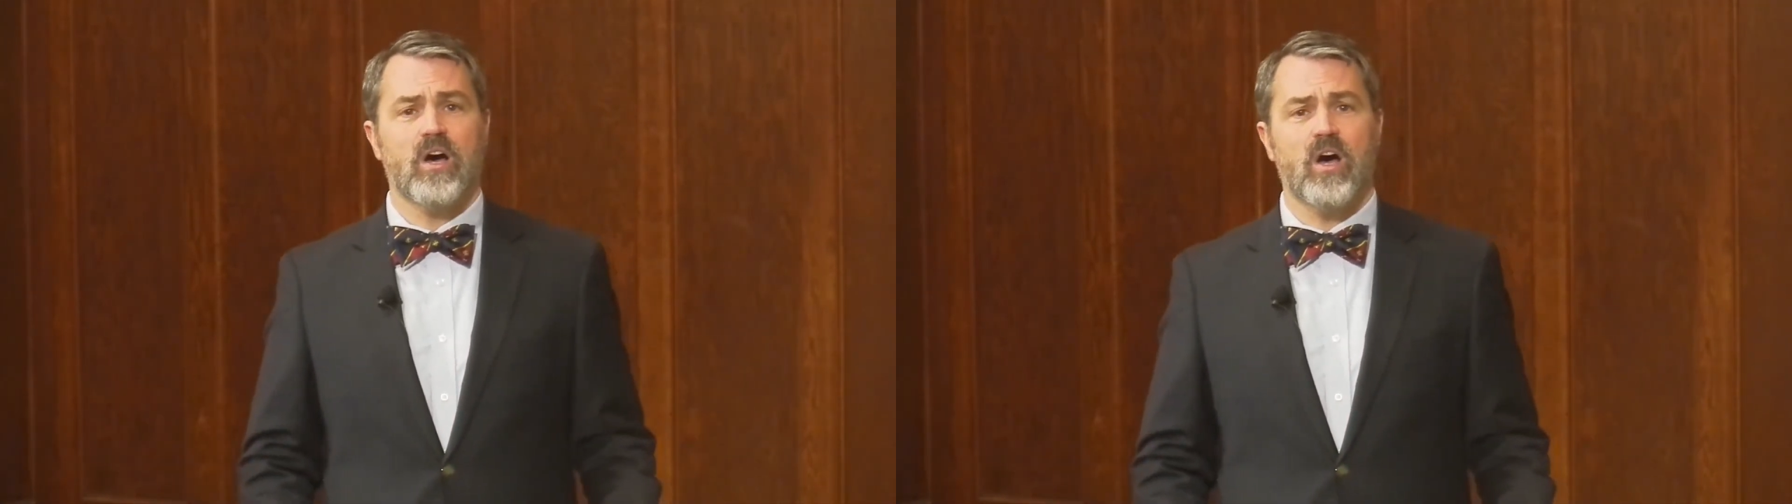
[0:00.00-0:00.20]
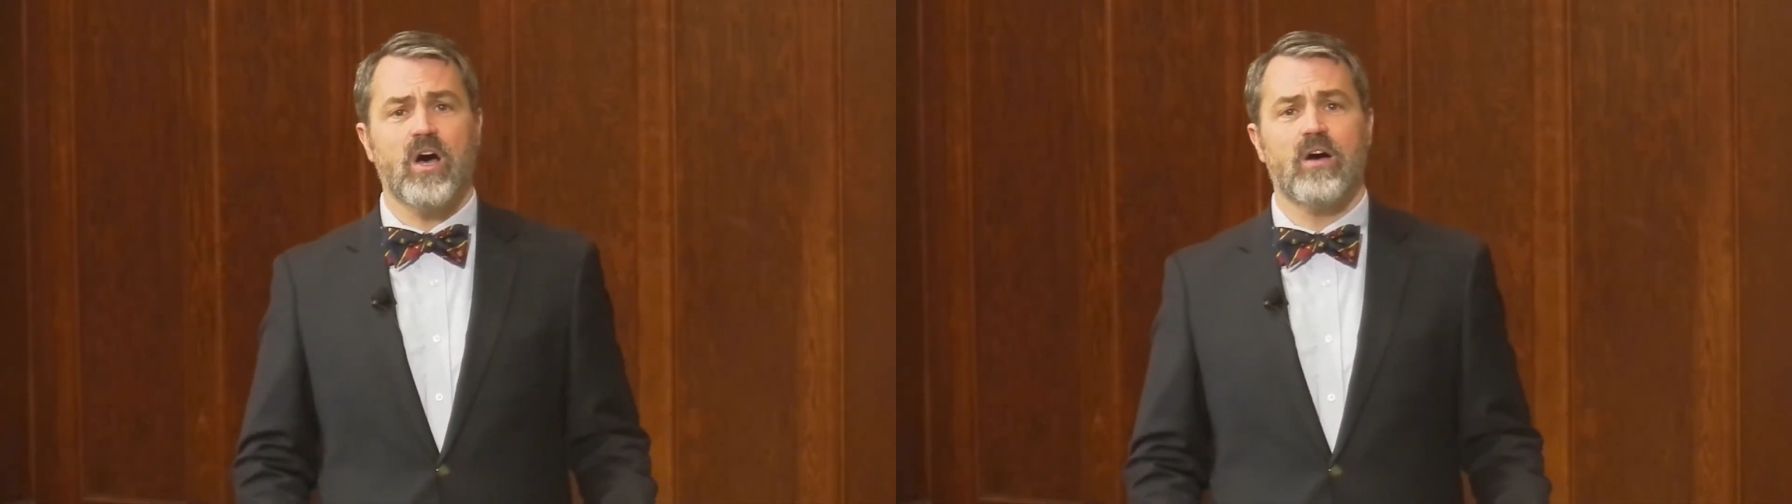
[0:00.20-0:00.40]

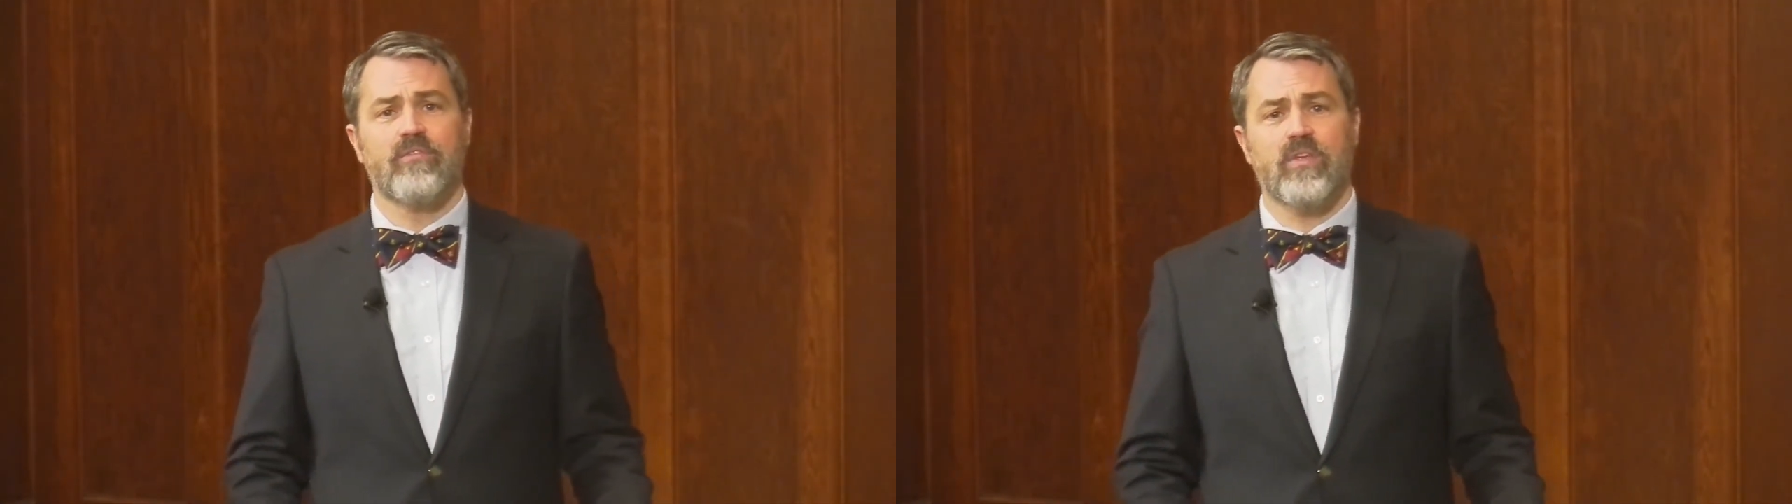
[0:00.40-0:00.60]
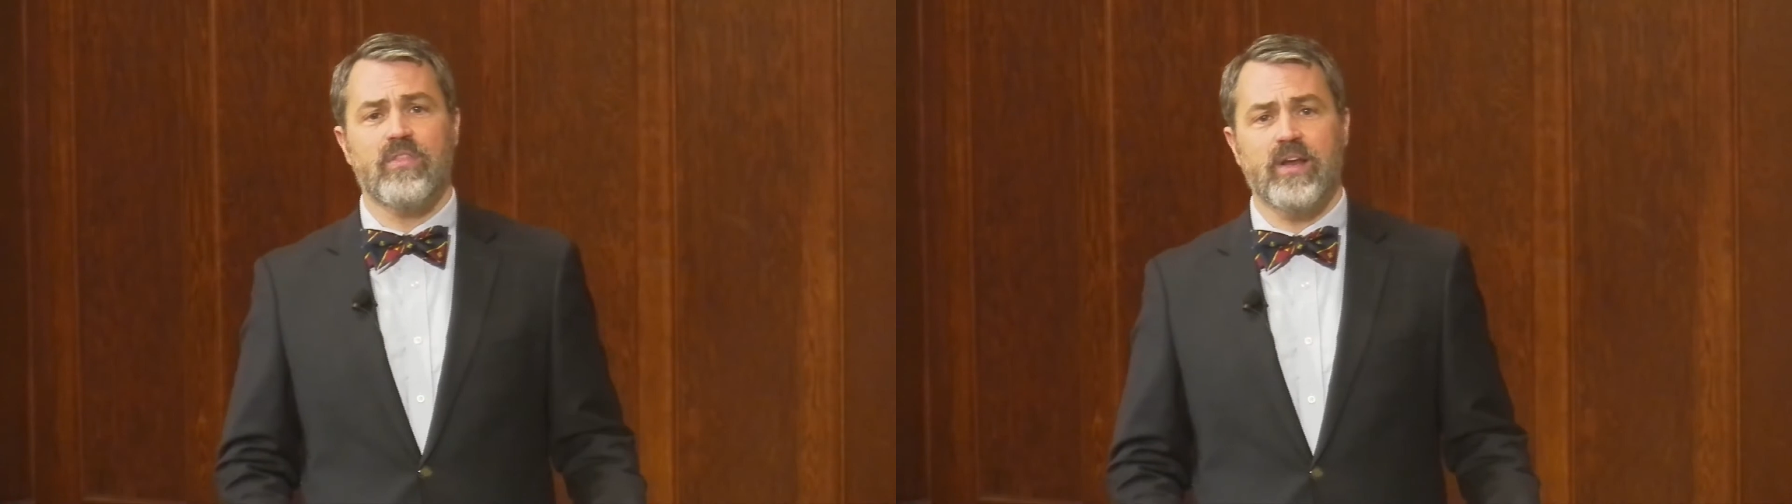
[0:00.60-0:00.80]

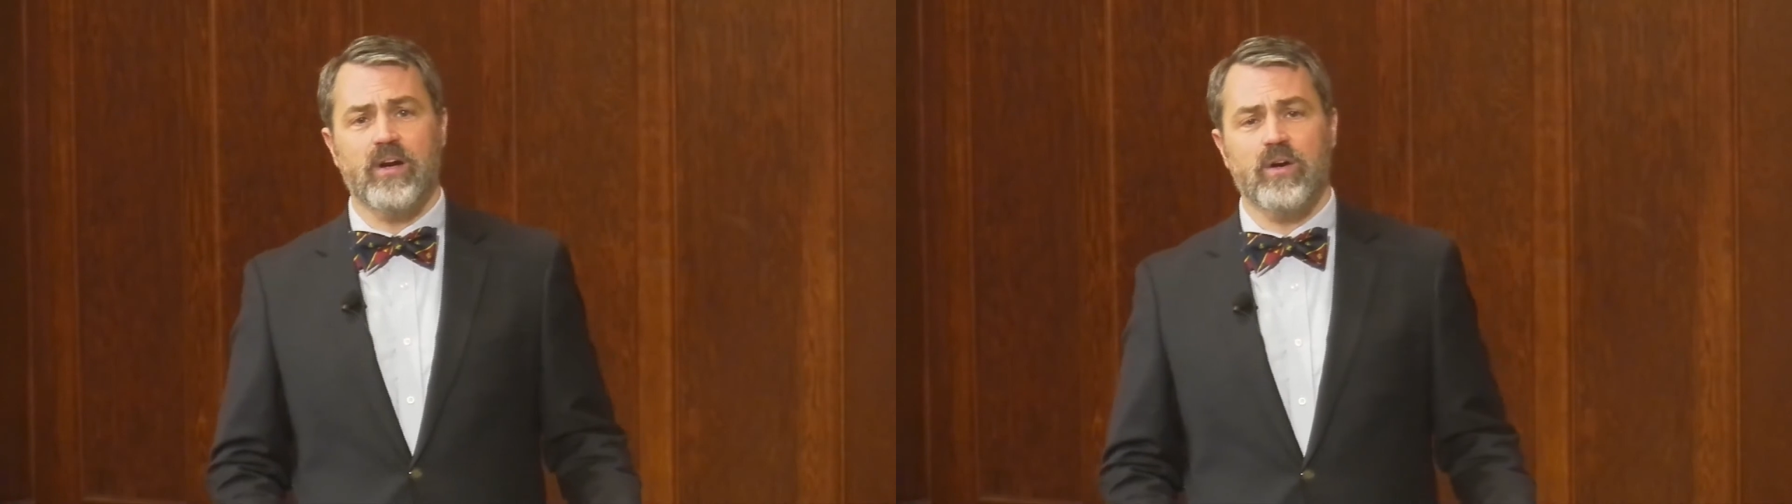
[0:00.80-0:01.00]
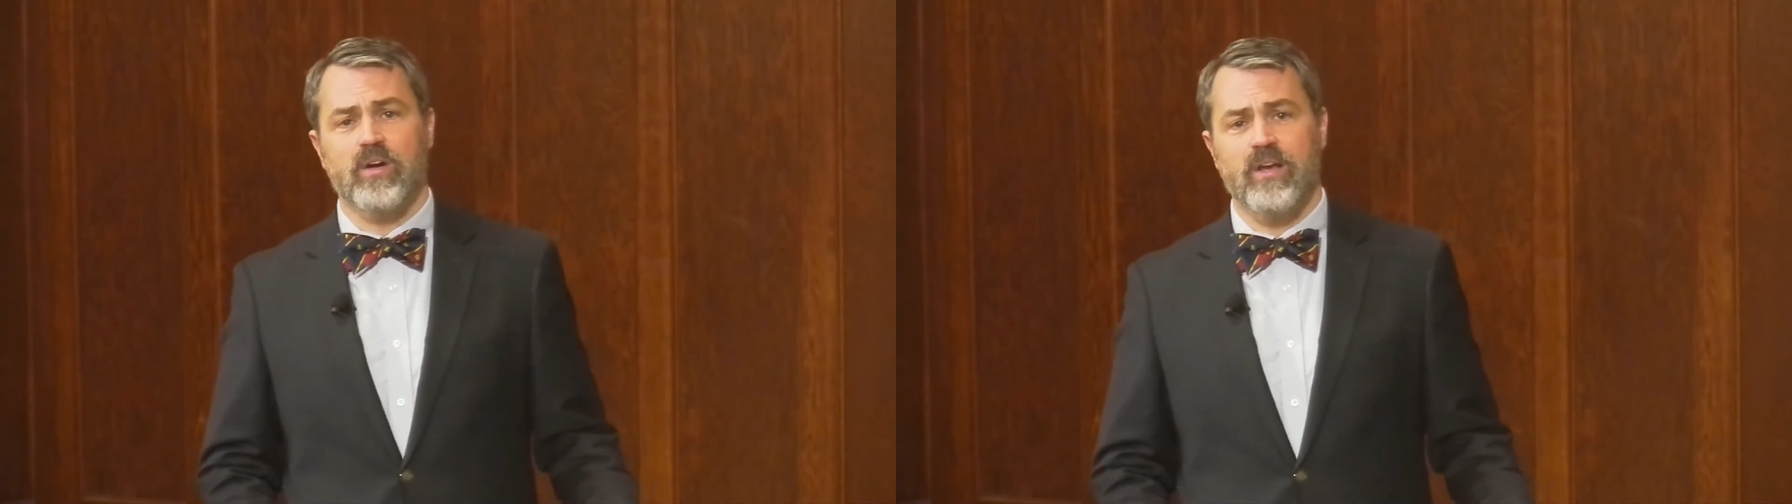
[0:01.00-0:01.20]
of
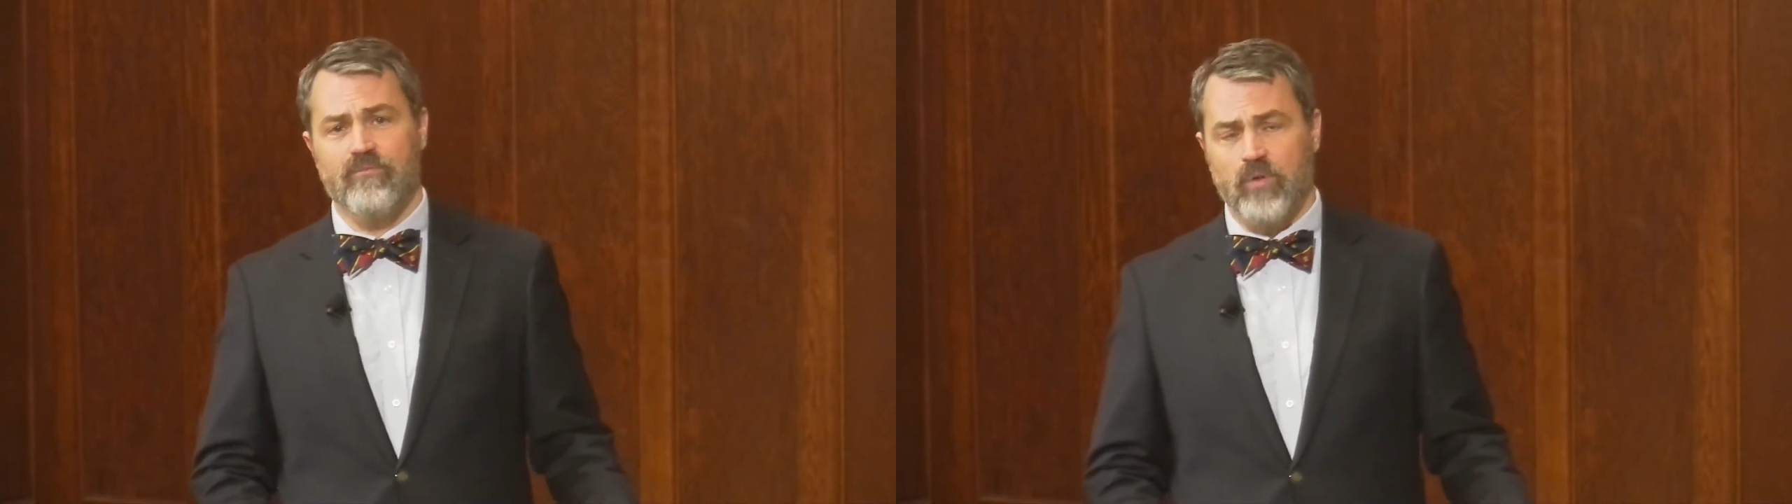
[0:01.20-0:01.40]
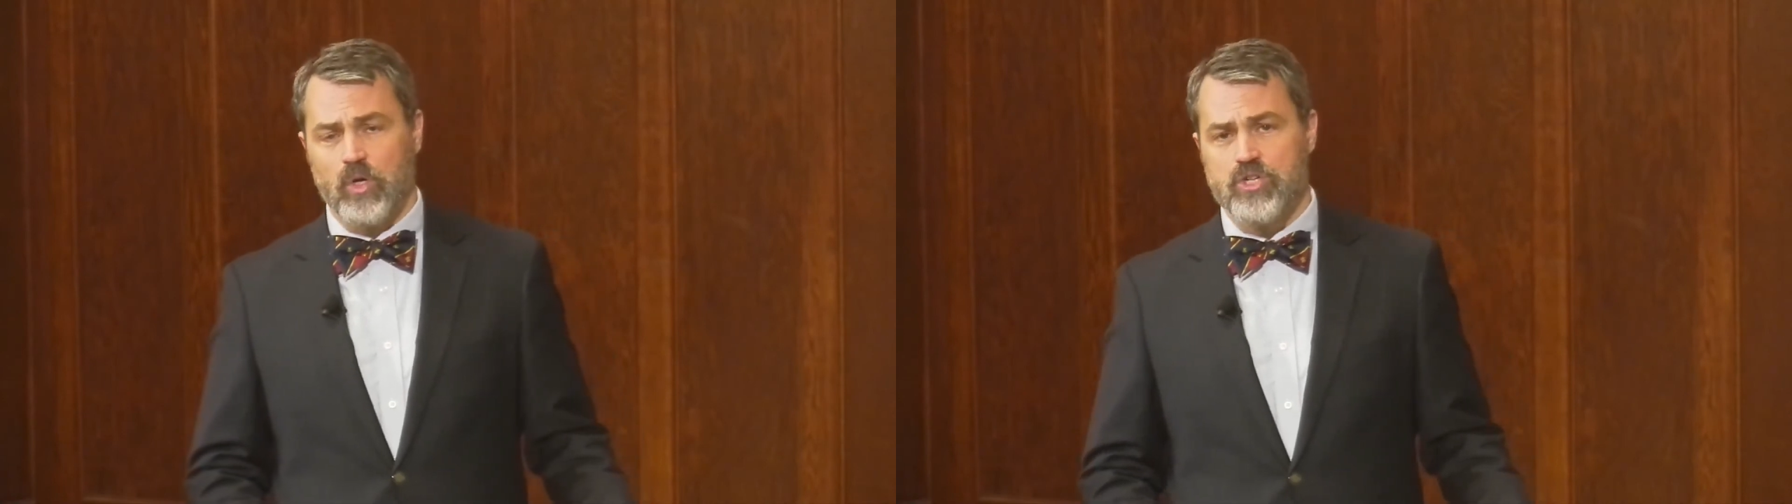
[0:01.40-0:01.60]
their
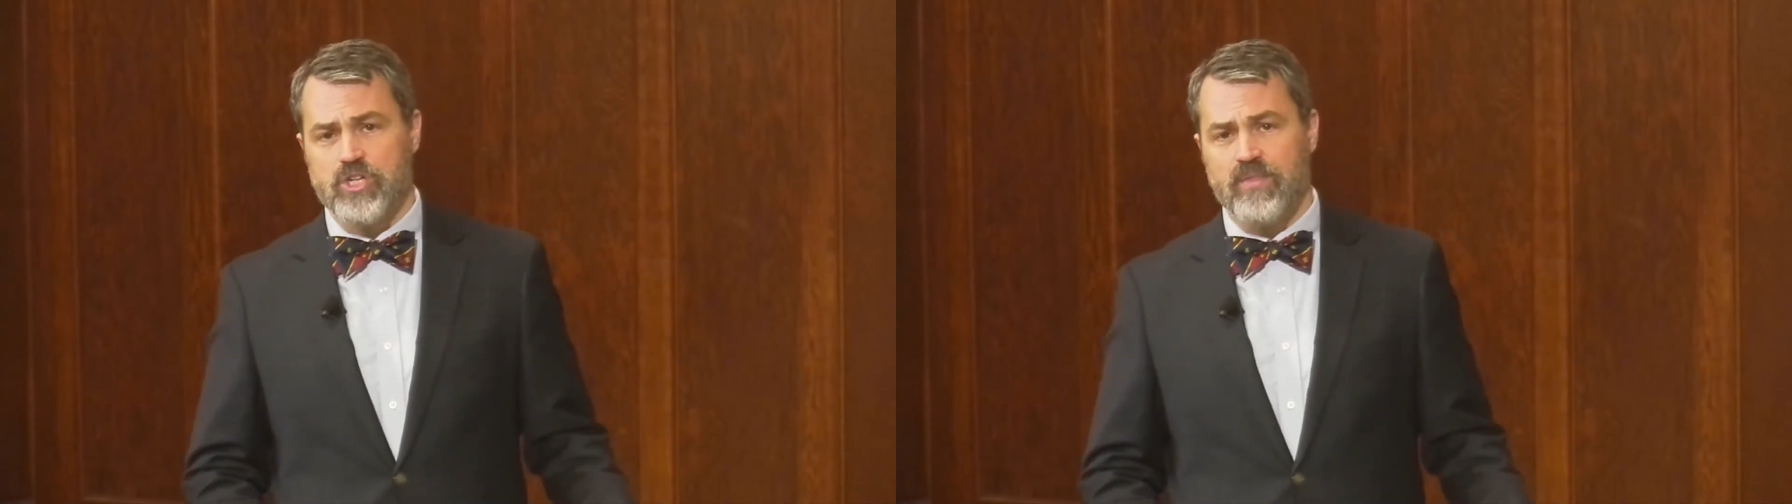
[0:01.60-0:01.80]
conversion,